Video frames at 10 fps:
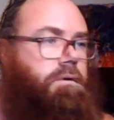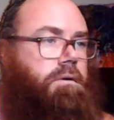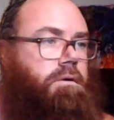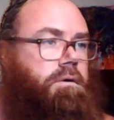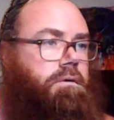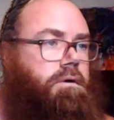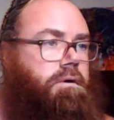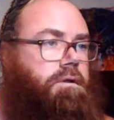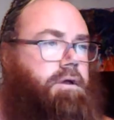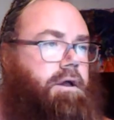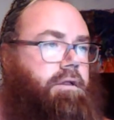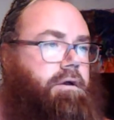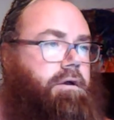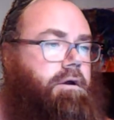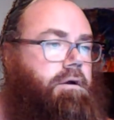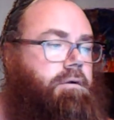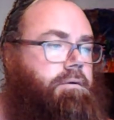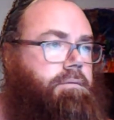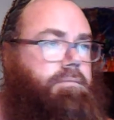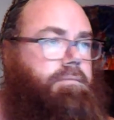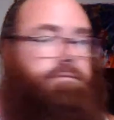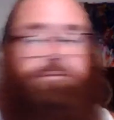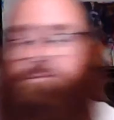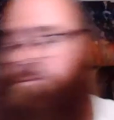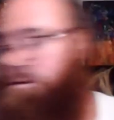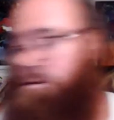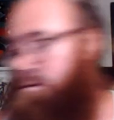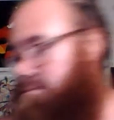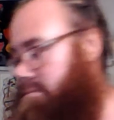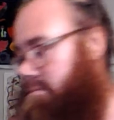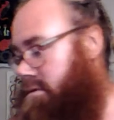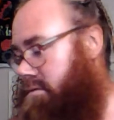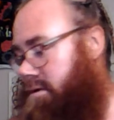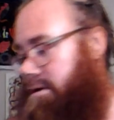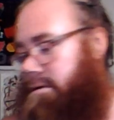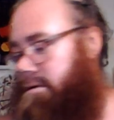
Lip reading: I'll click out of there. Oh, here we go.